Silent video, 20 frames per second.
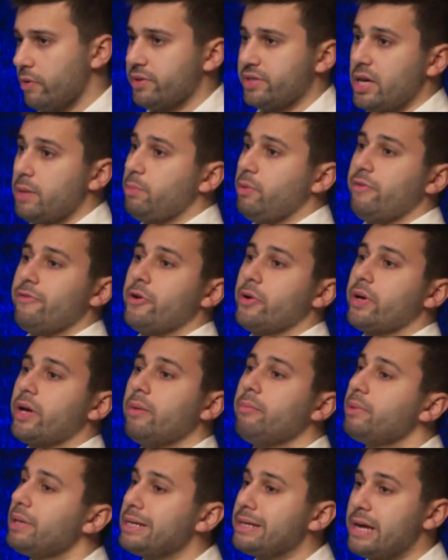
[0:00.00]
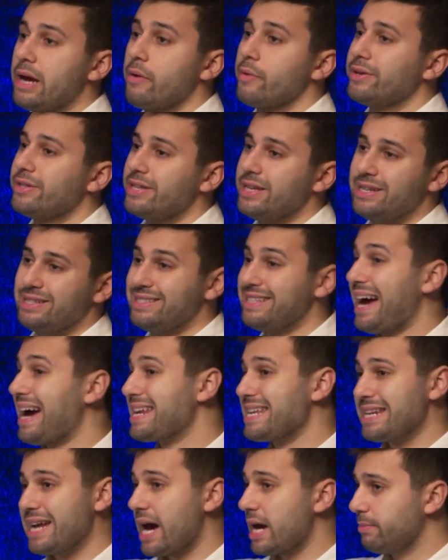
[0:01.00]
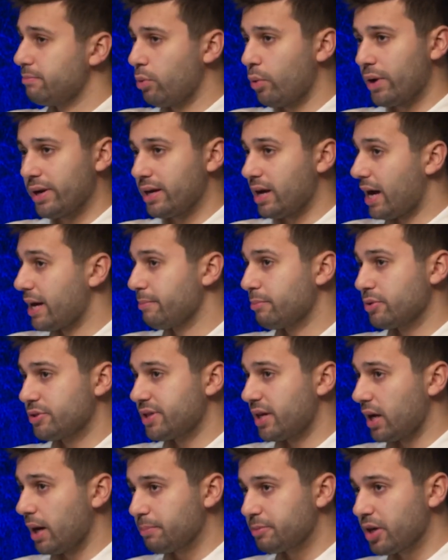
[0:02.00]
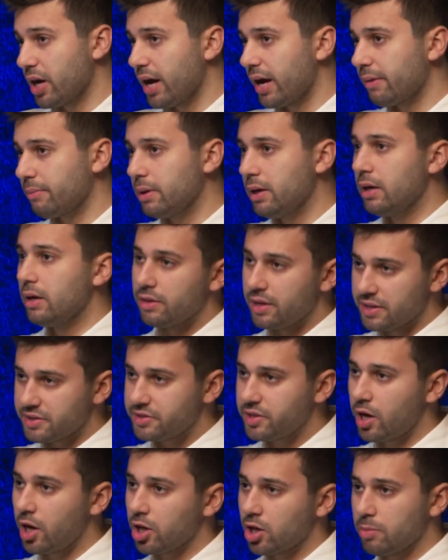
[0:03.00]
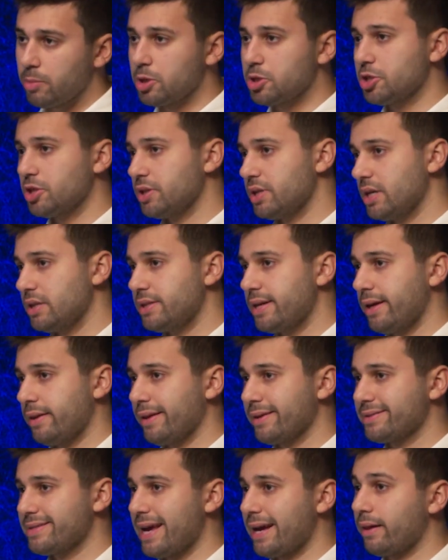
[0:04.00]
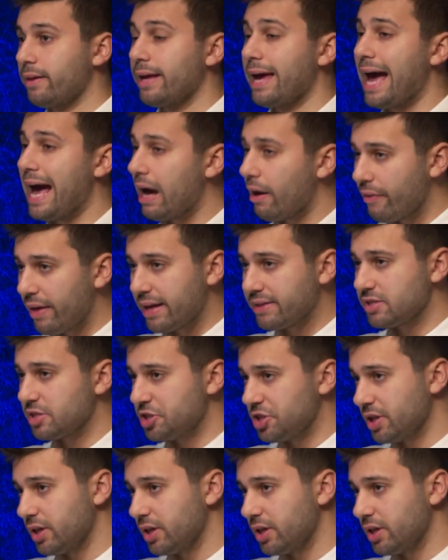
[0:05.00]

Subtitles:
For example, if your company guarantees 99.9% uptime, this document should detail exactly how that's